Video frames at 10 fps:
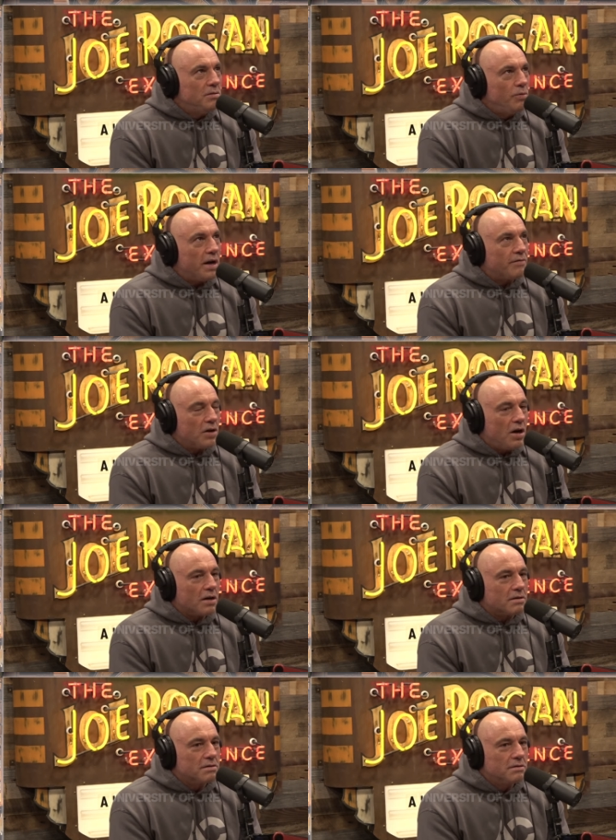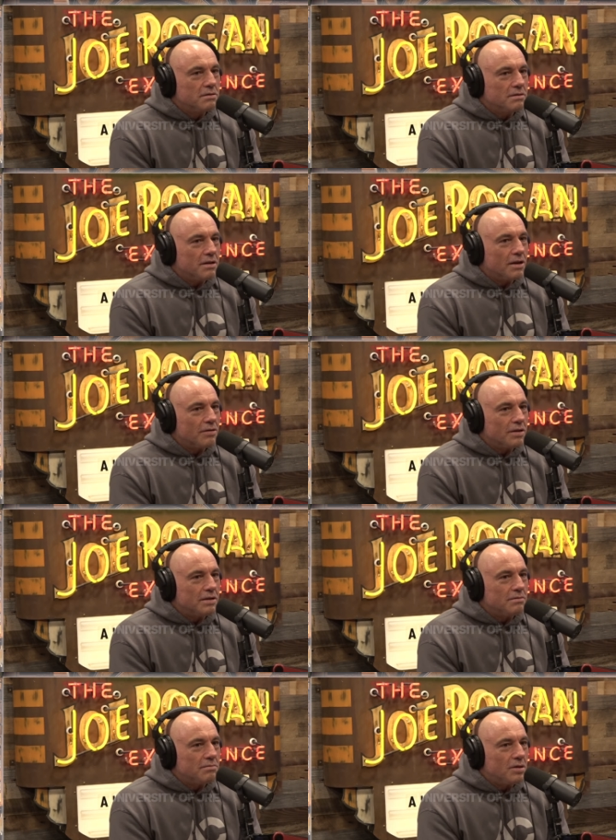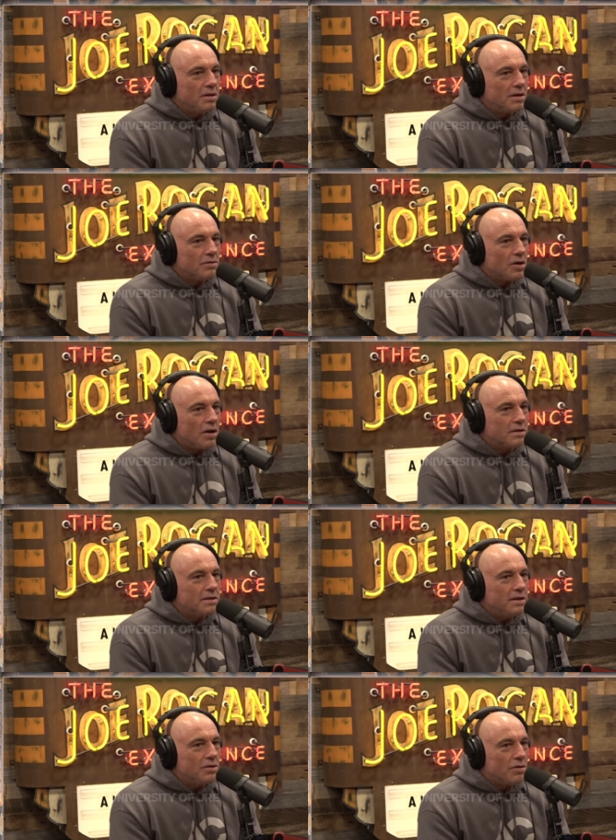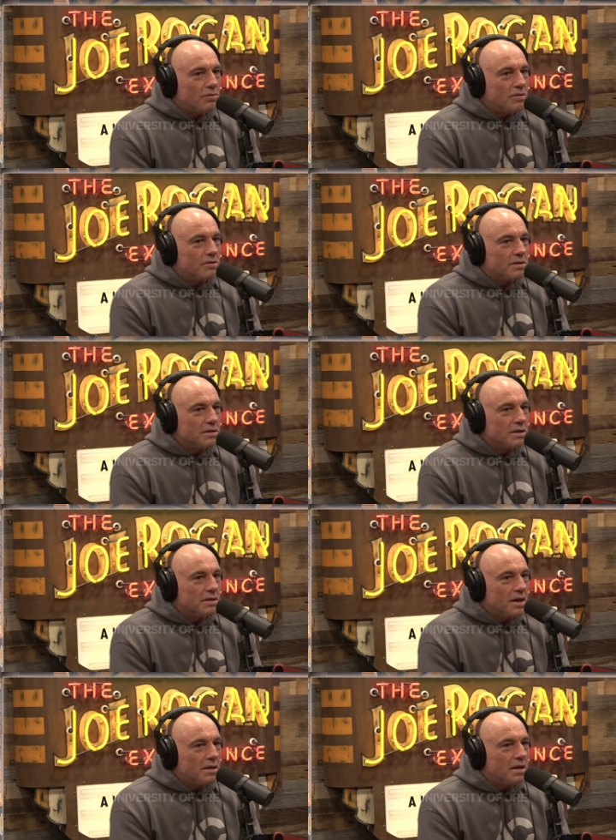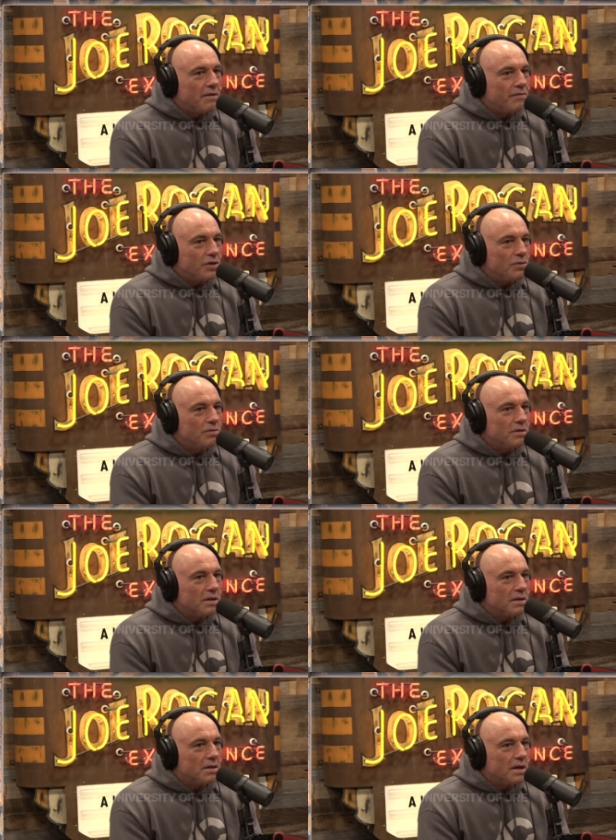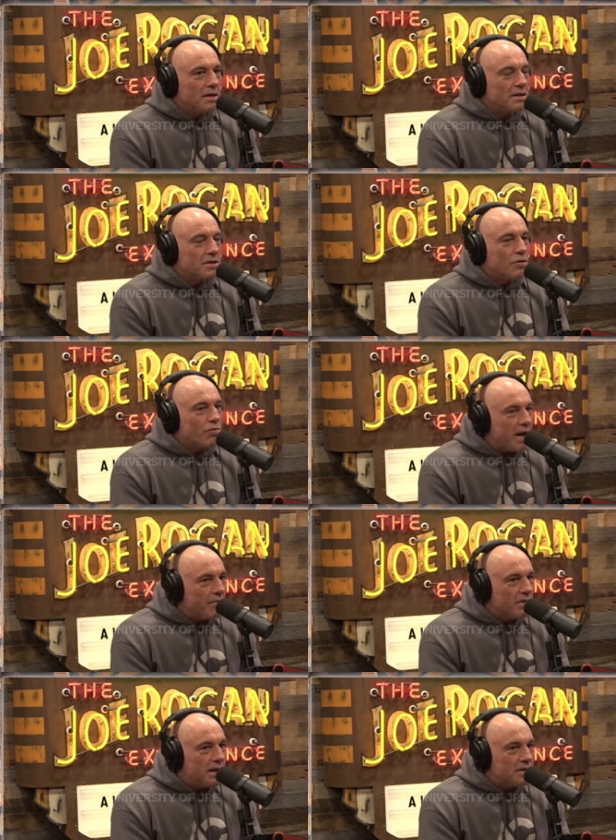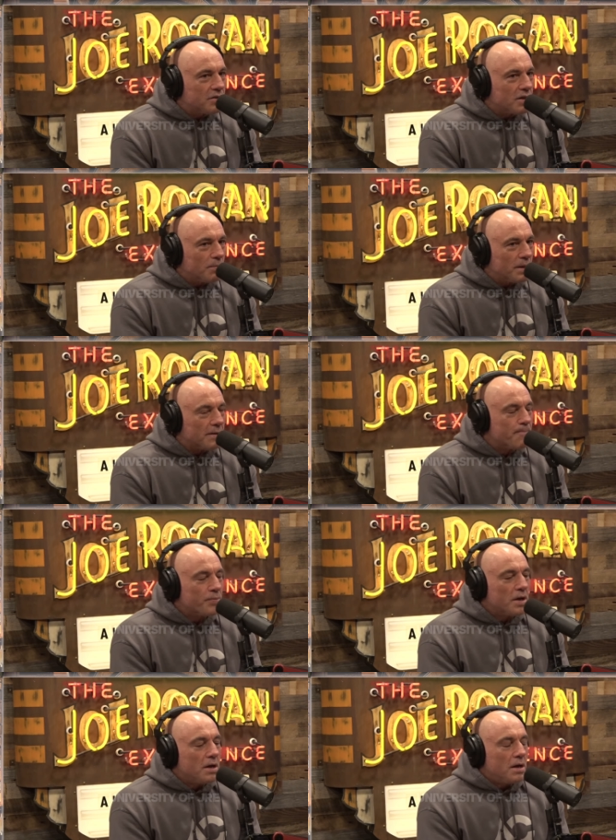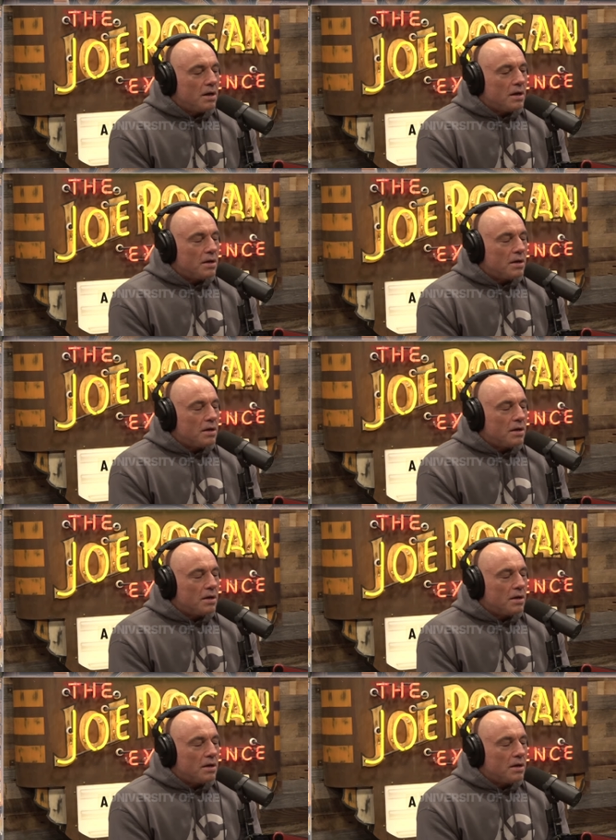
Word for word: we have dogs you know and you know dogs need owners and they, they love you and they it's a great relationship like but it's in